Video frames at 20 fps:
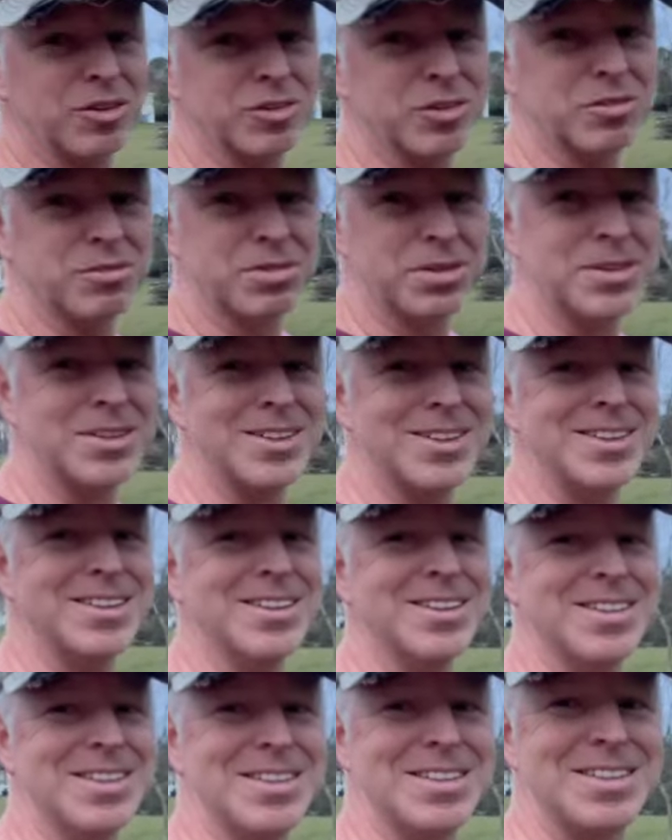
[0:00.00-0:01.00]
of
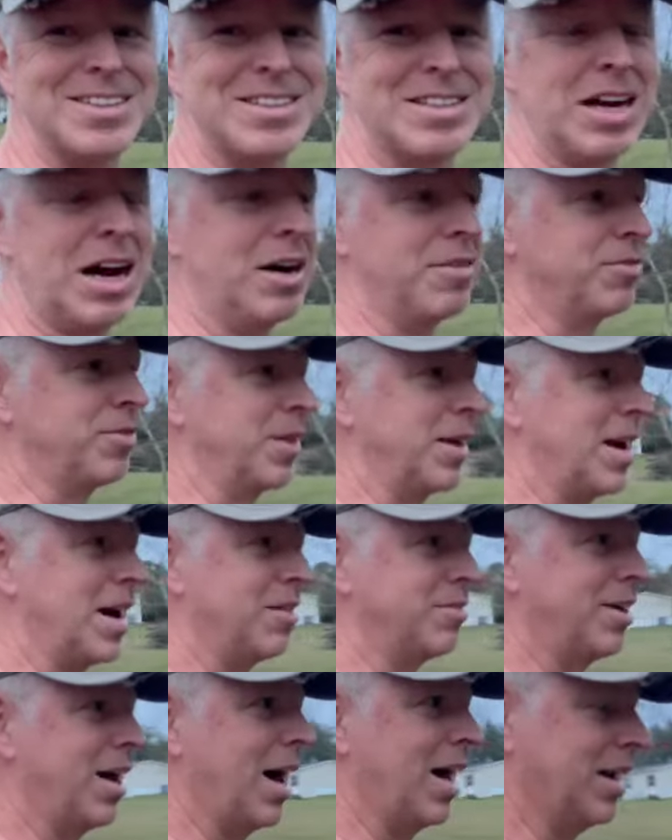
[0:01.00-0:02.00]
stuff that
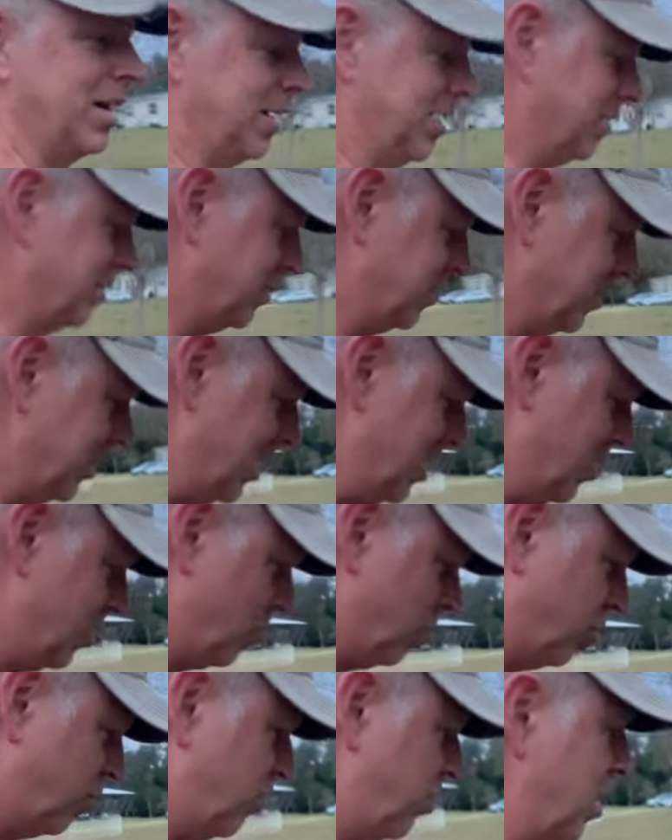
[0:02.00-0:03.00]
I've got to
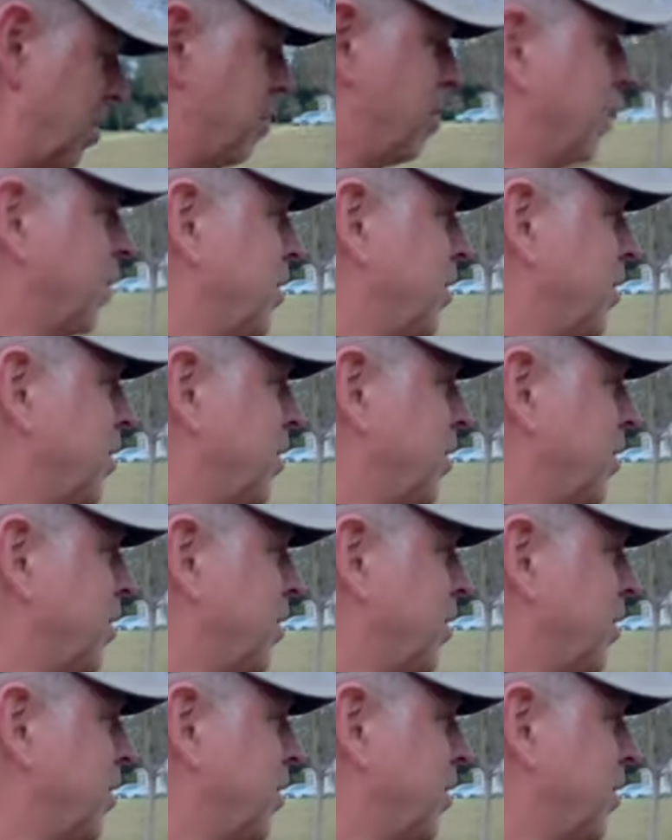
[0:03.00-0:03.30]
either chip